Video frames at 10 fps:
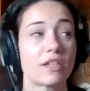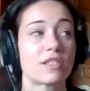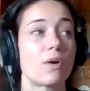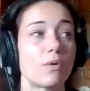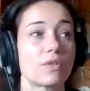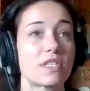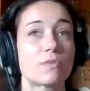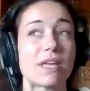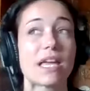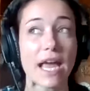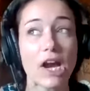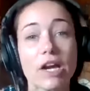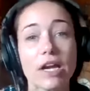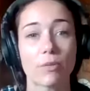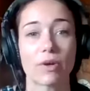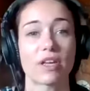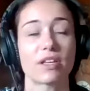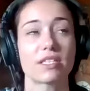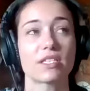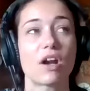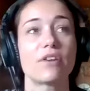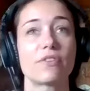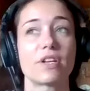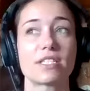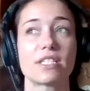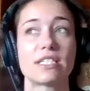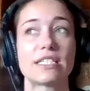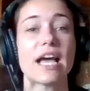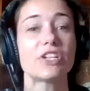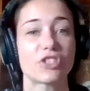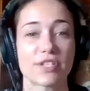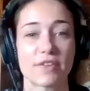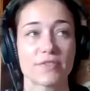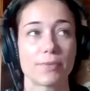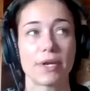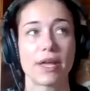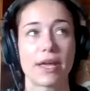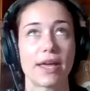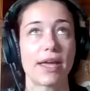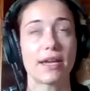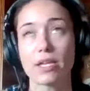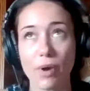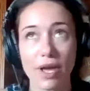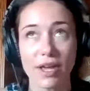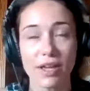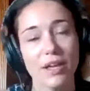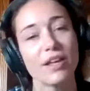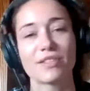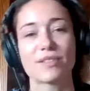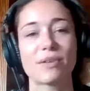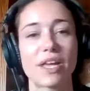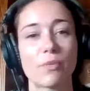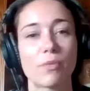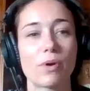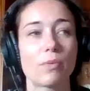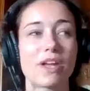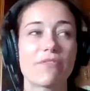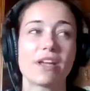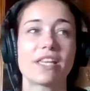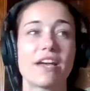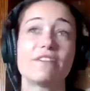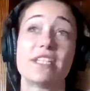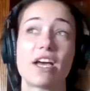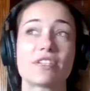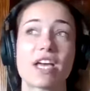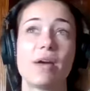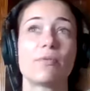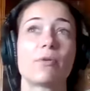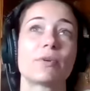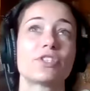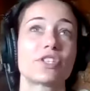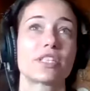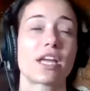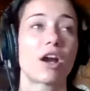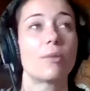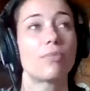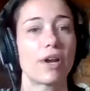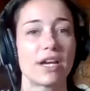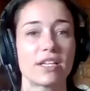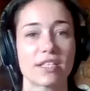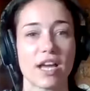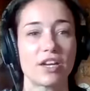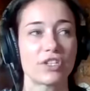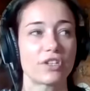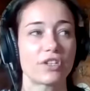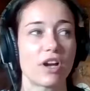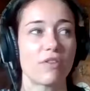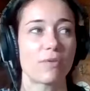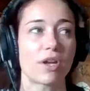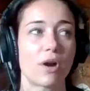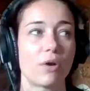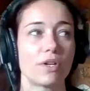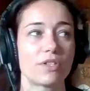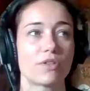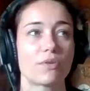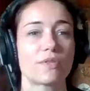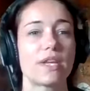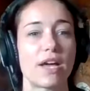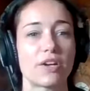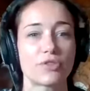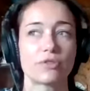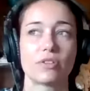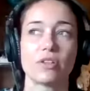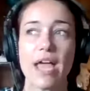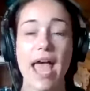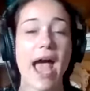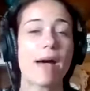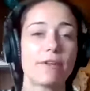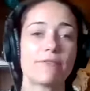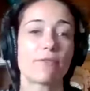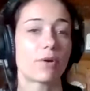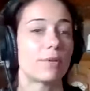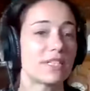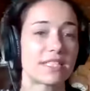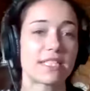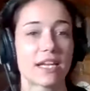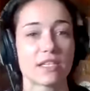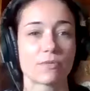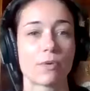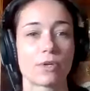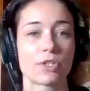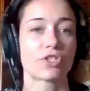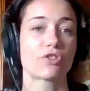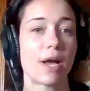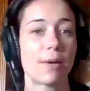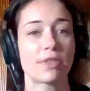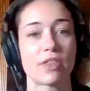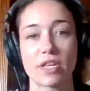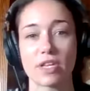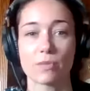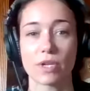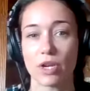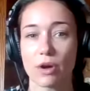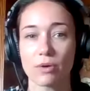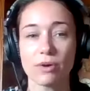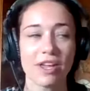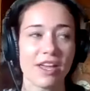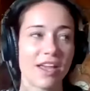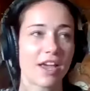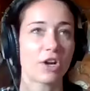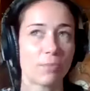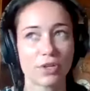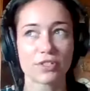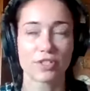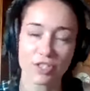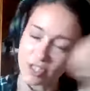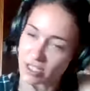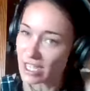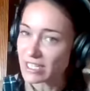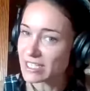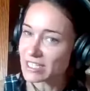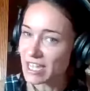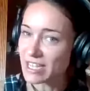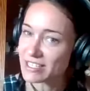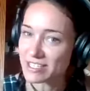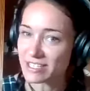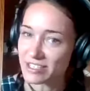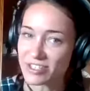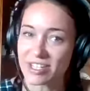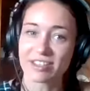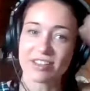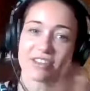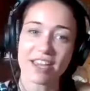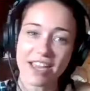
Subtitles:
And so since we can carry it with us, it's hard for us to detach ourselves from it anyway. So like when we finally have downtime where we're just like our brain has kind of turned off, we go into those natural habit forming states where we're just grabbing the things we know and our books are just collecting dust and just sitting there